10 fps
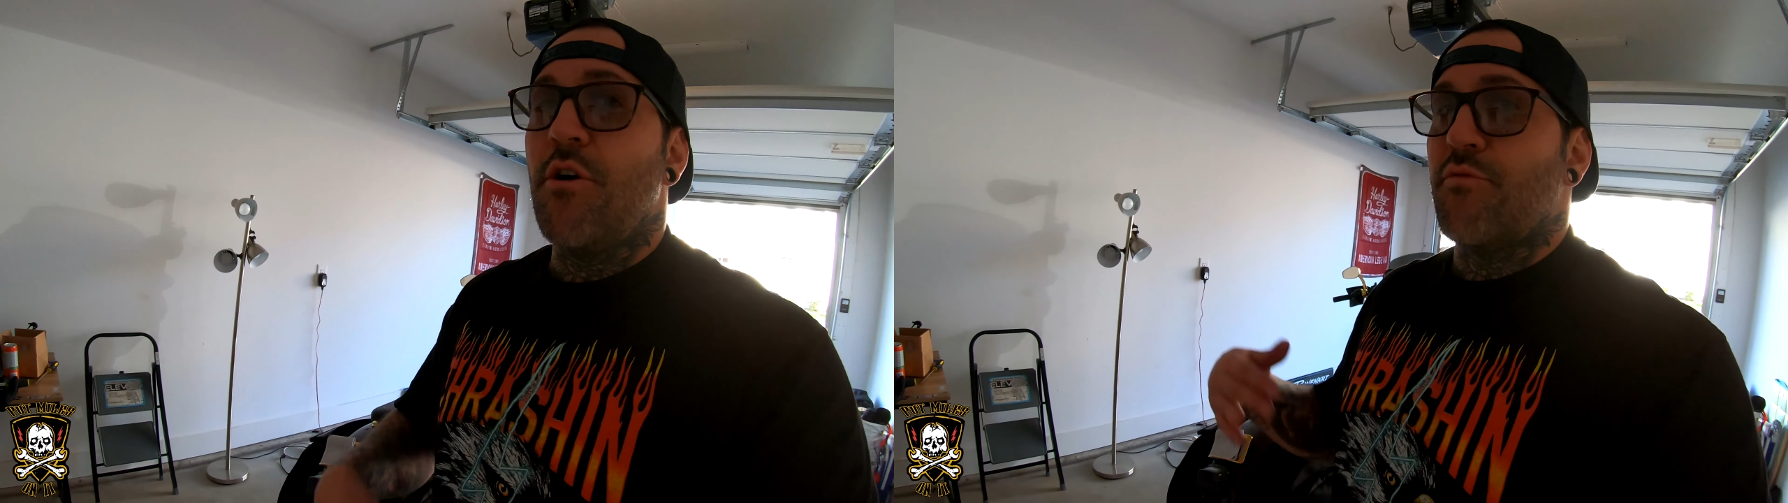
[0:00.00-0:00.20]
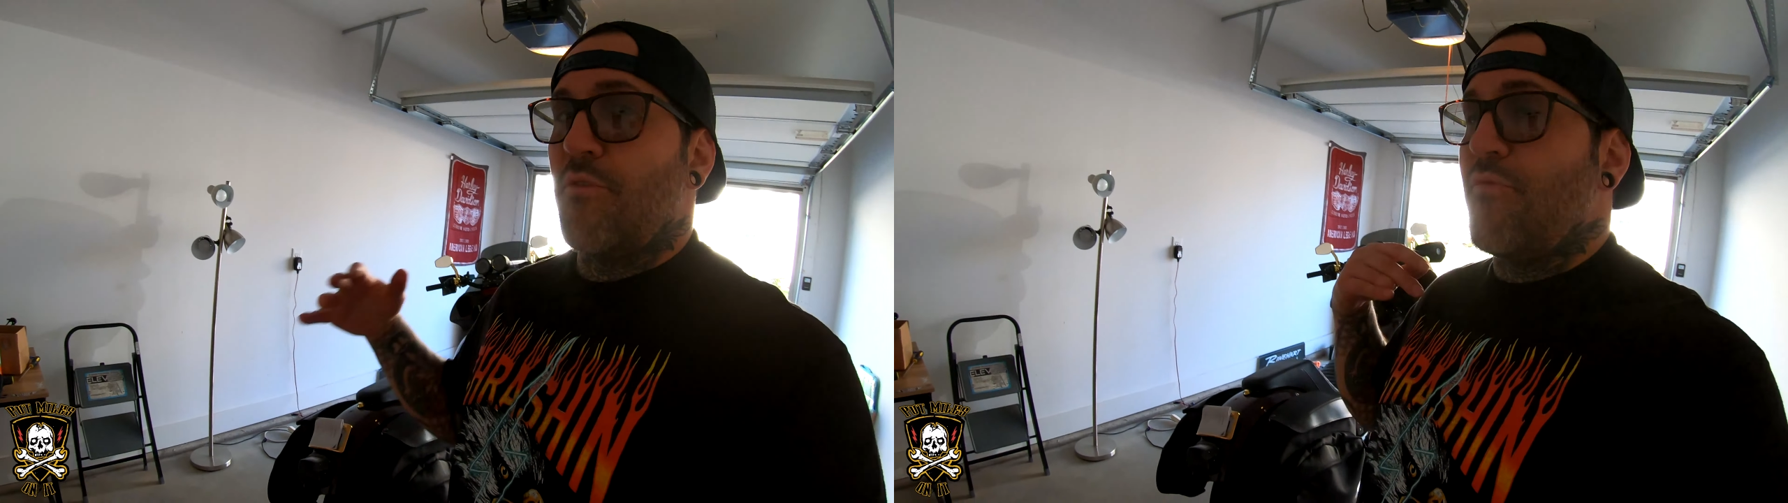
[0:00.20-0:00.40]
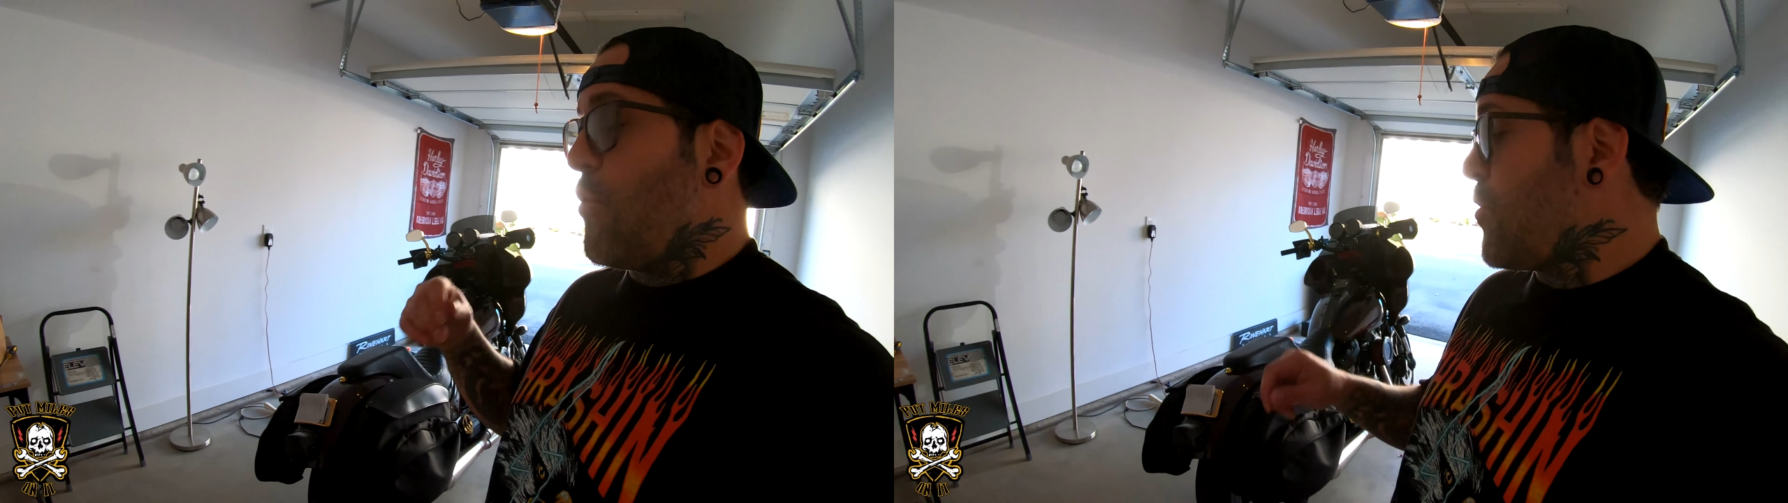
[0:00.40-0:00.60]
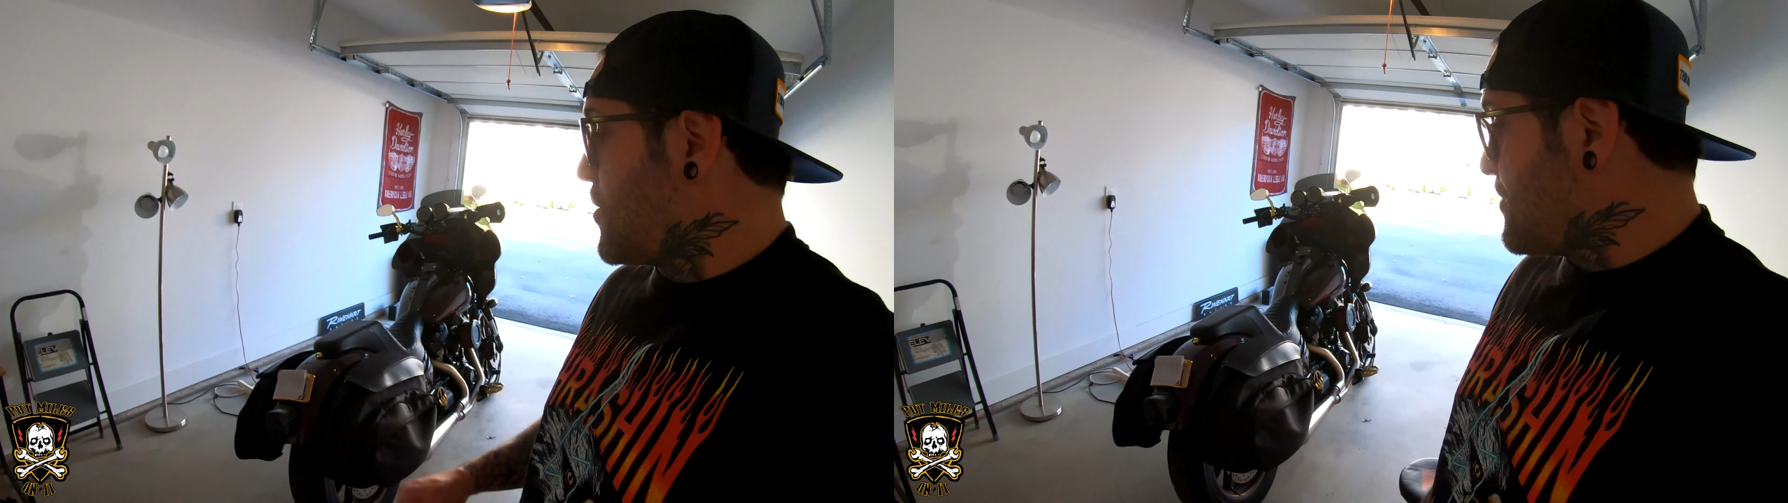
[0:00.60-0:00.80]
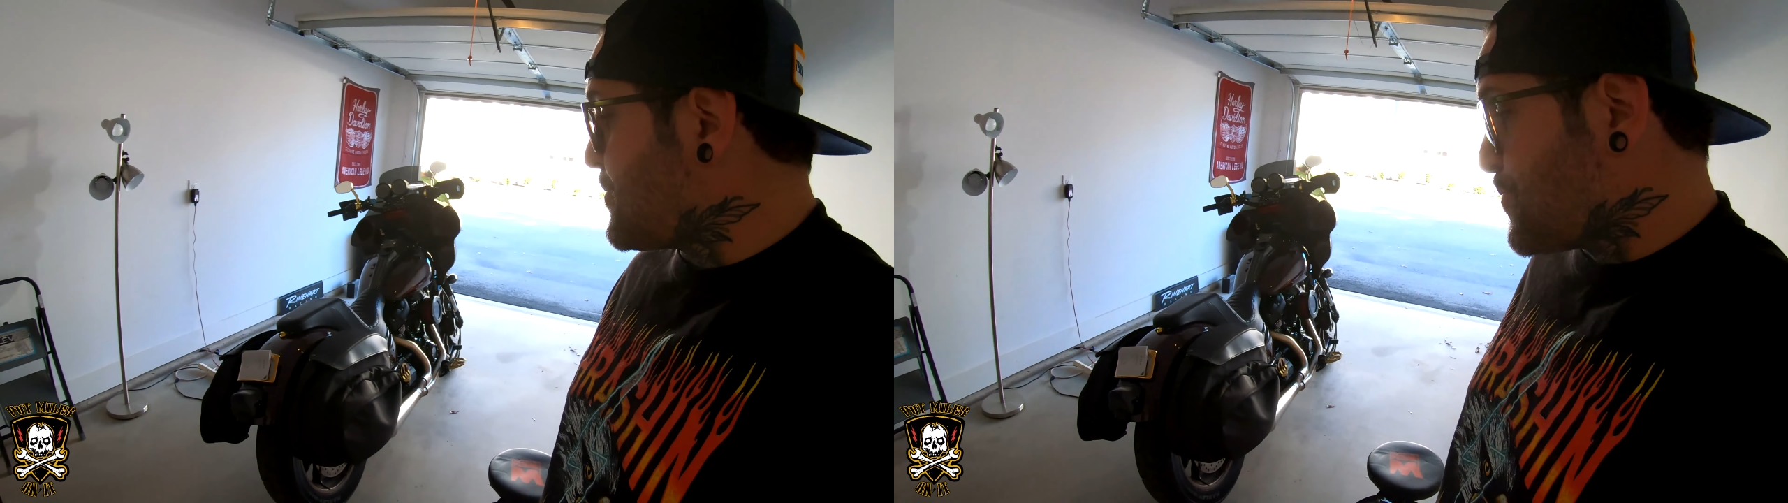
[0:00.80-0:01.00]
over
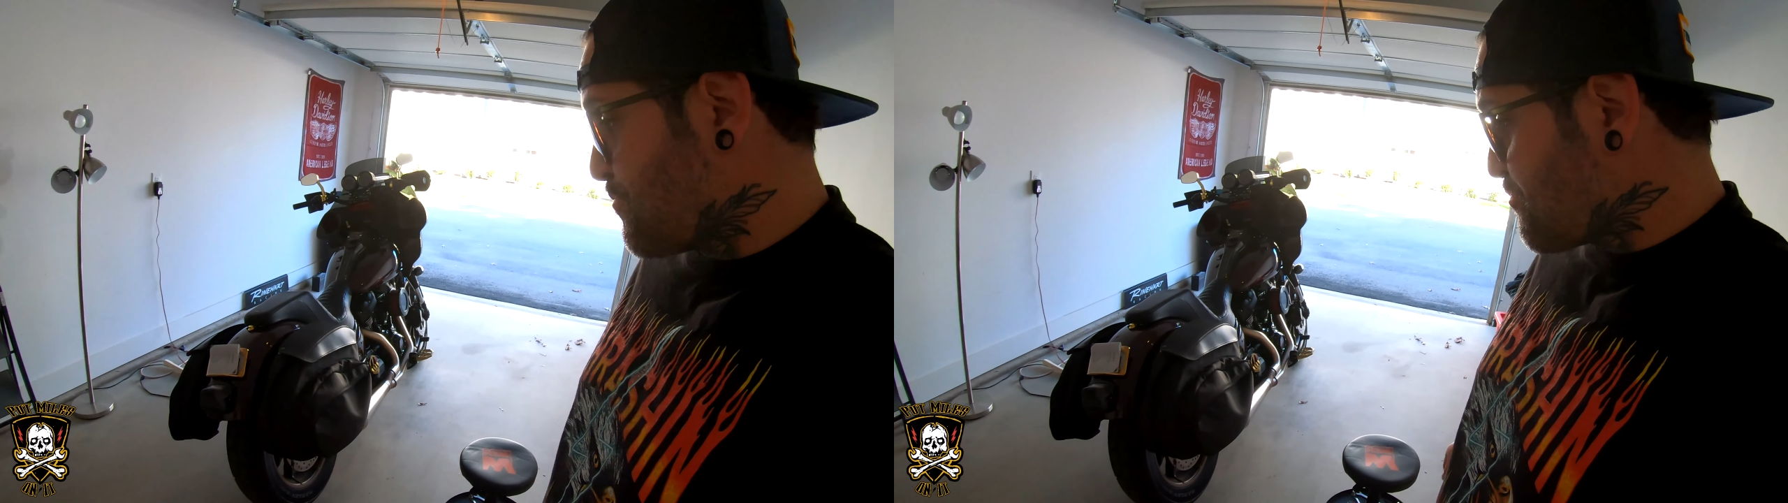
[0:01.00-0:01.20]
form.